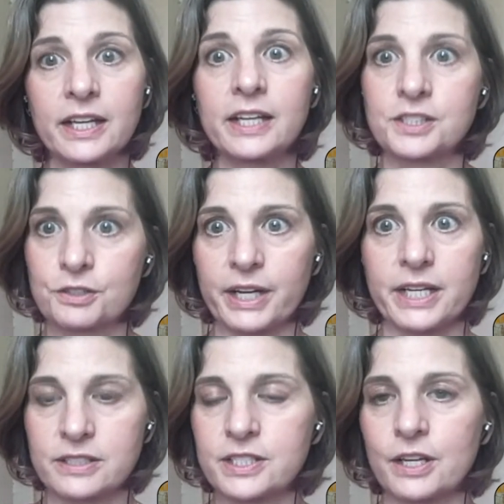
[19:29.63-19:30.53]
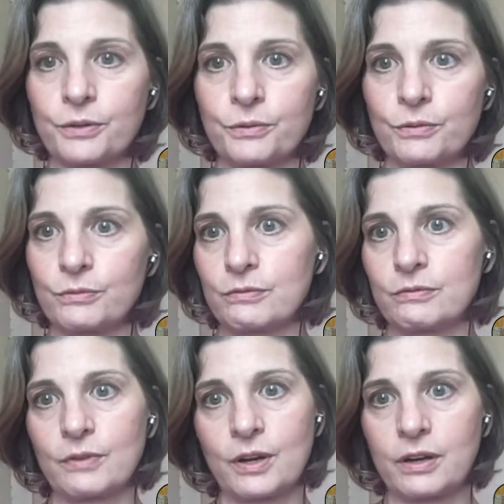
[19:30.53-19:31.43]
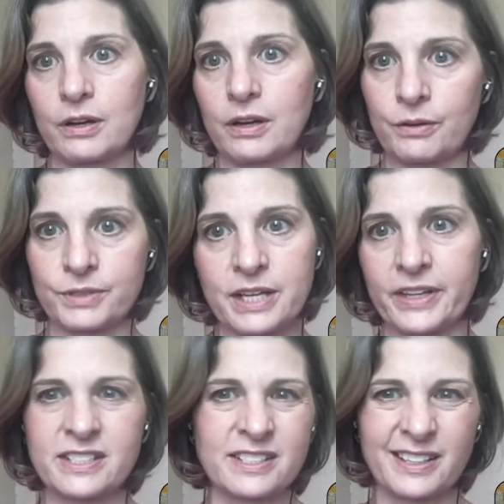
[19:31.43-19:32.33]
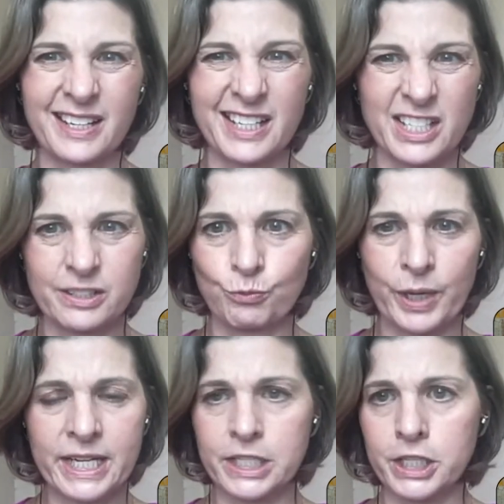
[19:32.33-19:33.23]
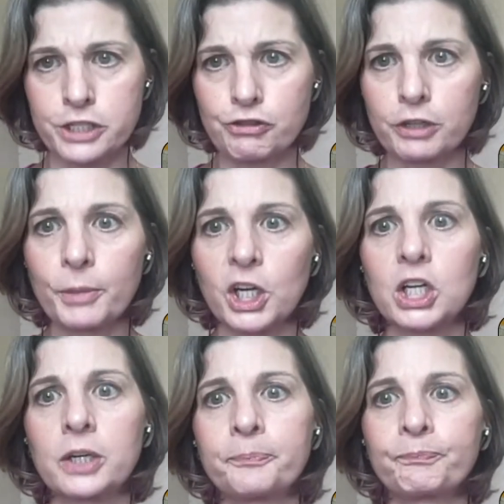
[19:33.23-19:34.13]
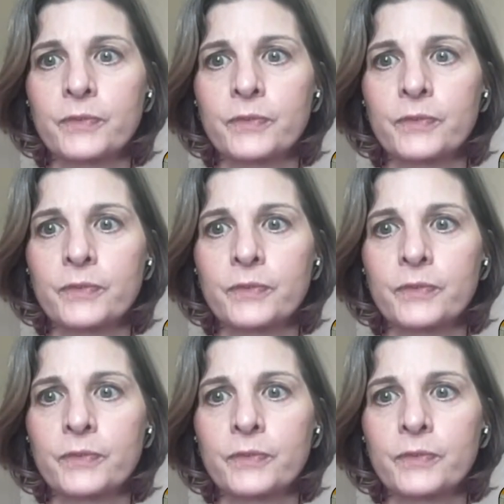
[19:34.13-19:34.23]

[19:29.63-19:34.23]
it's great. So I always have it's like a white industrial marker.